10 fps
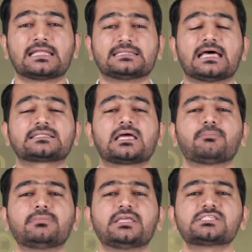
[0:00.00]
that
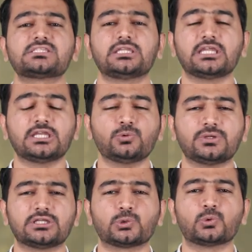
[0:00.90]
companies need to
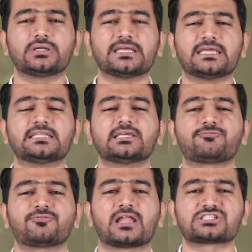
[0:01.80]
include in their
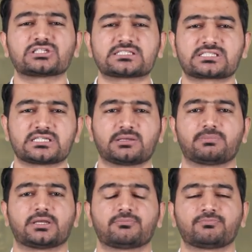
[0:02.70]
financial
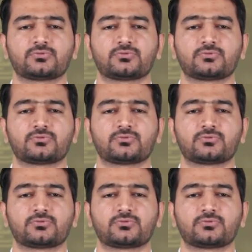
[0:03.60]
statement,